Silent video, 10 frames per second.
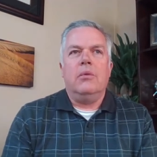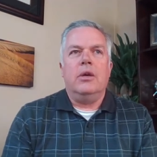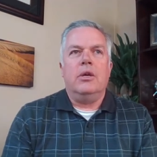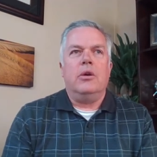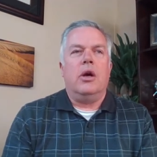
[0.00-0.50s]
we
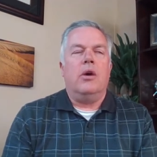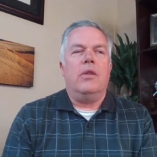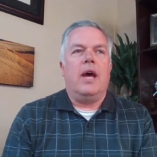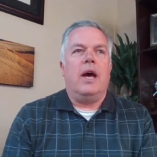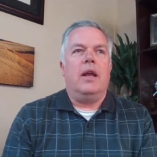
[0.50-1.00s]
do know
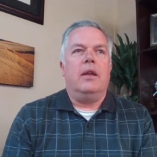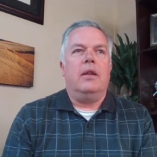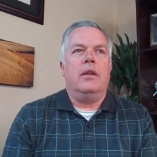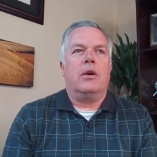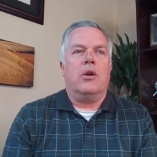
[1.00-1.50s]
that
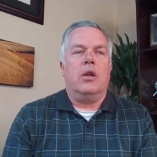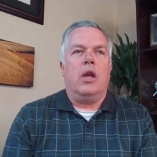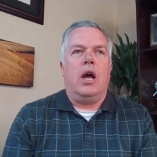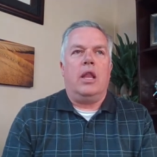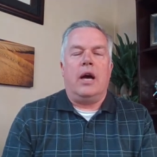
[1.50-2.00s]
the current
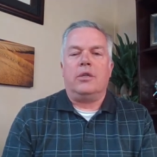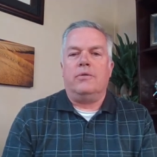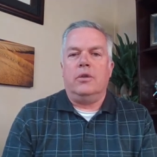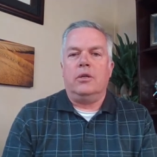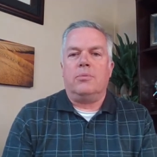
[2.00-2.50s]
law allows
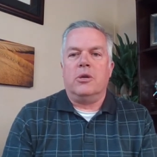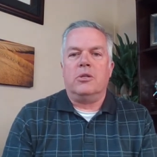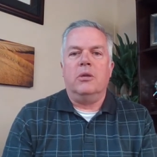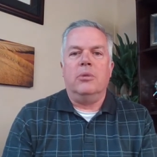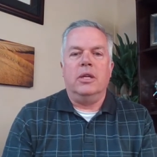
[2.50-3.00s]
for those
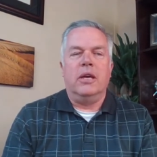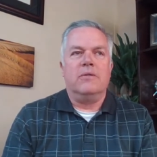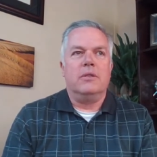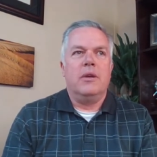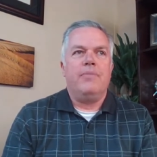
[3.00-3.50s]
personal beliefs,